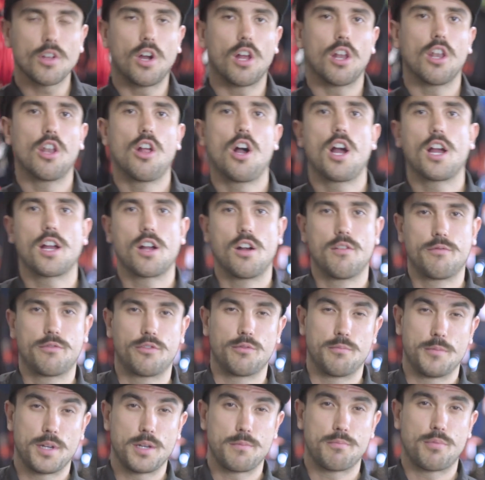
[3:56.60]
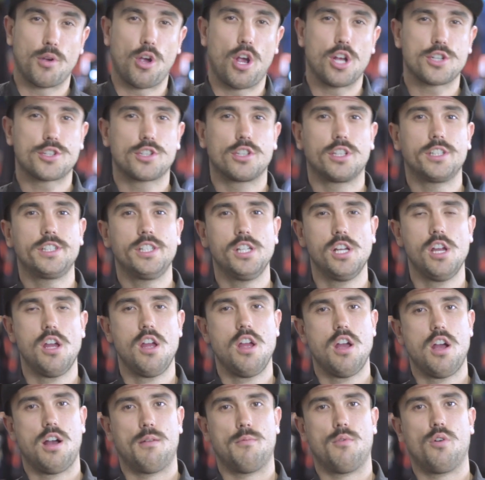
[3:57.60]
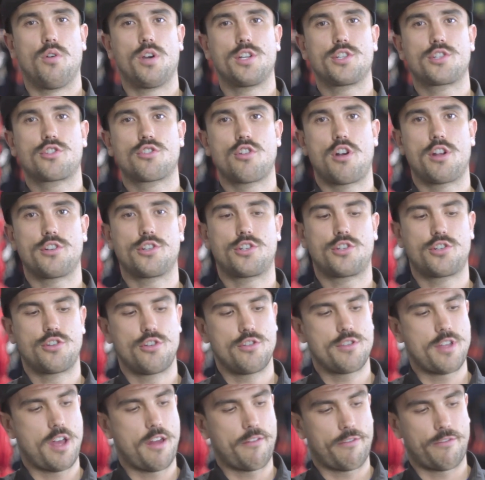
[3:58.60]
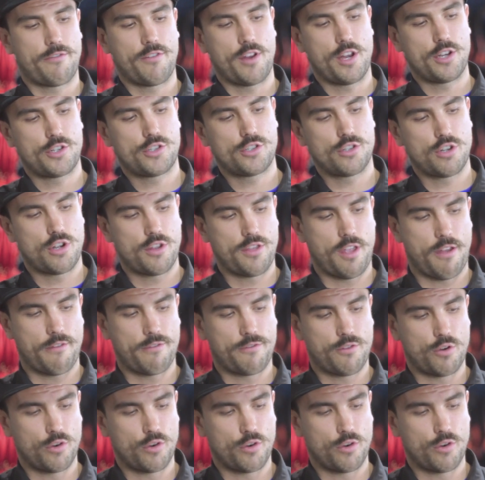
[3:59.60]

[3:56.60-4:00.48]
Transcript: for me personally, I'm always trying to shoot that fish on that